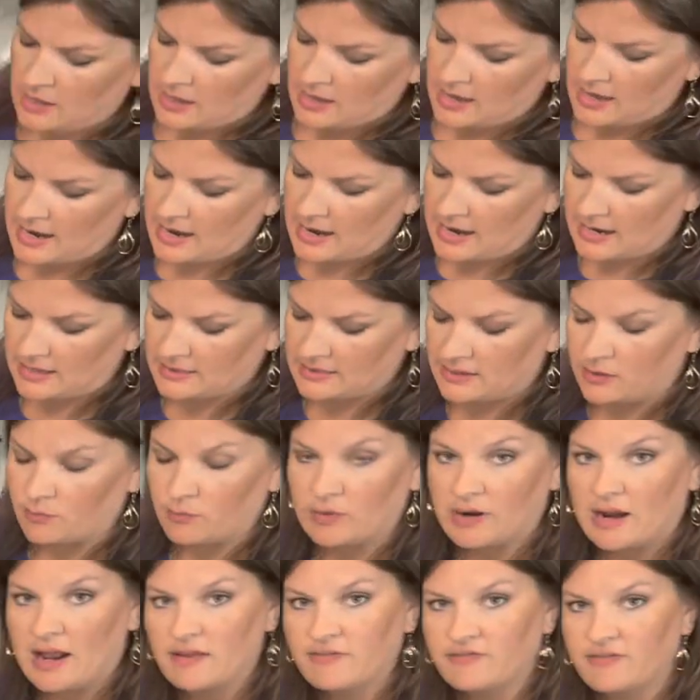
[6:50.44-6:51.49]
And then
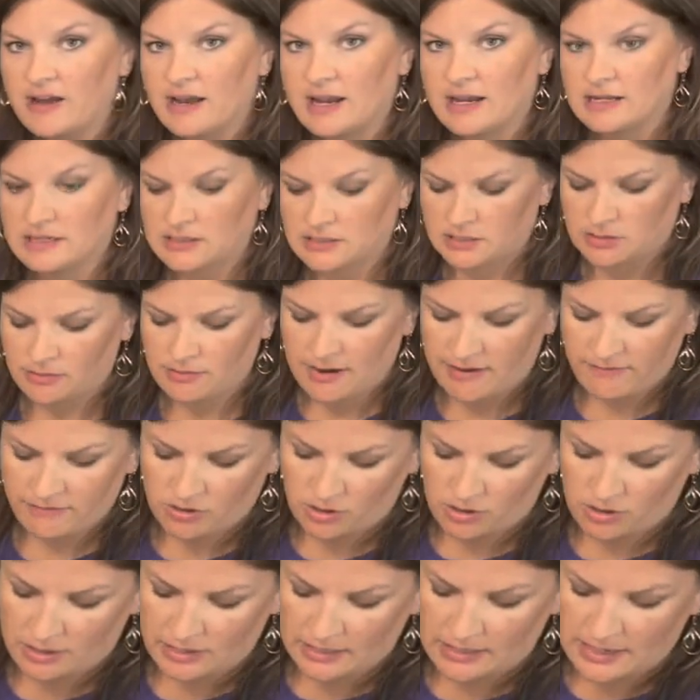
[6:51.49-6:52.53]
what I find to have it
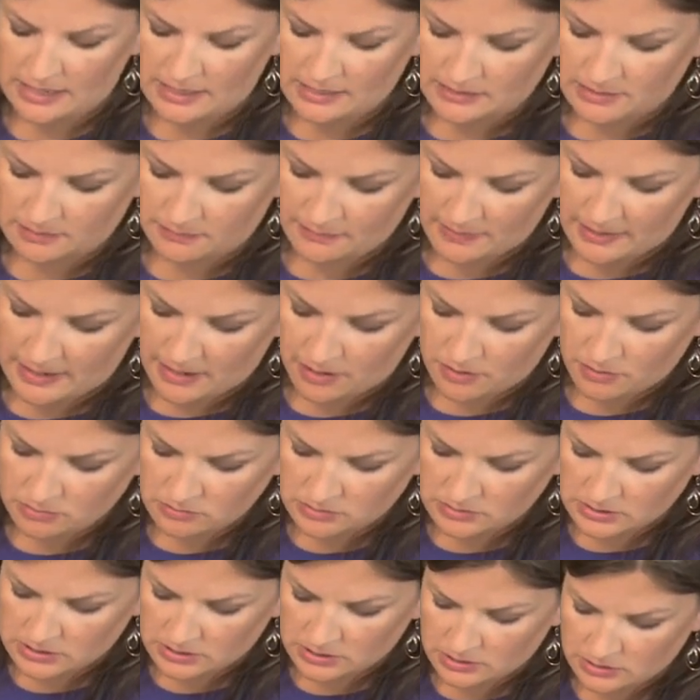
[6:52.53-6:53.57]
on is
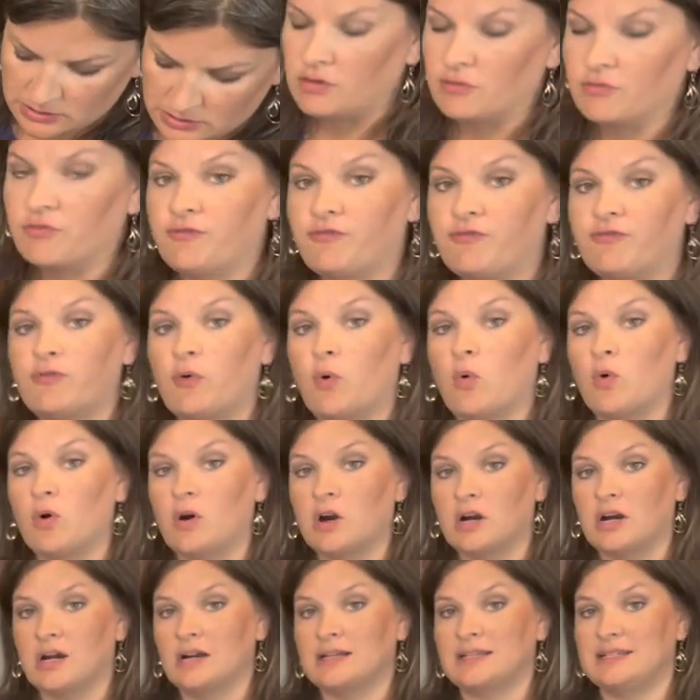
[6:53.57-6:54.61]
about the
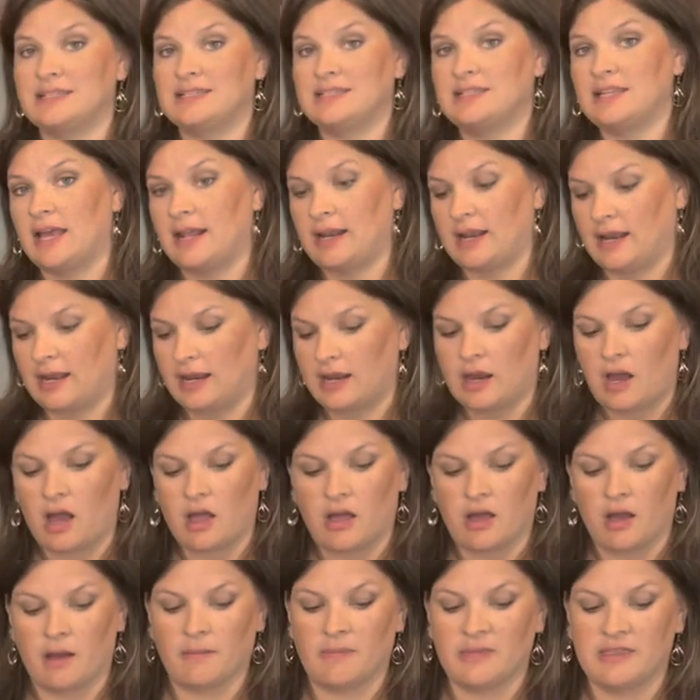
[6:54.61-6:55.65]
4 setting.
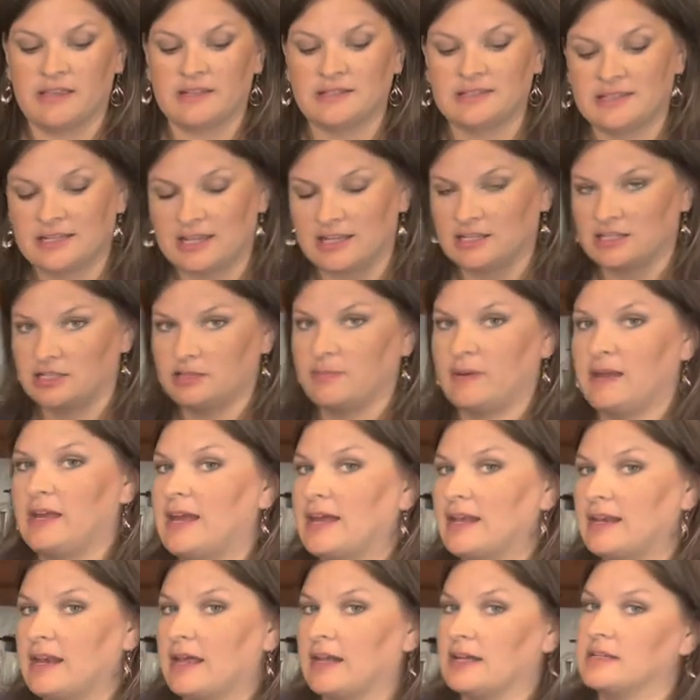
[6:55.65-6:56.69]
This gets me
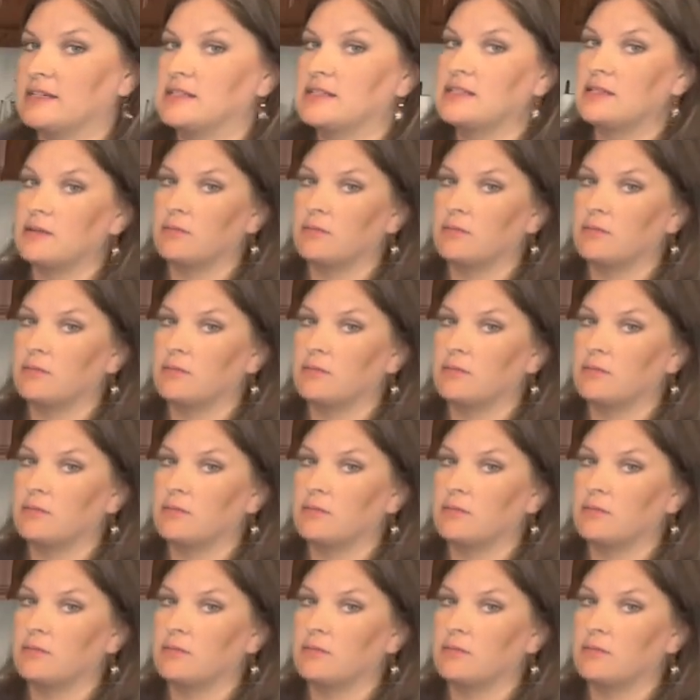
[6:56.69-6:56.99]
a nice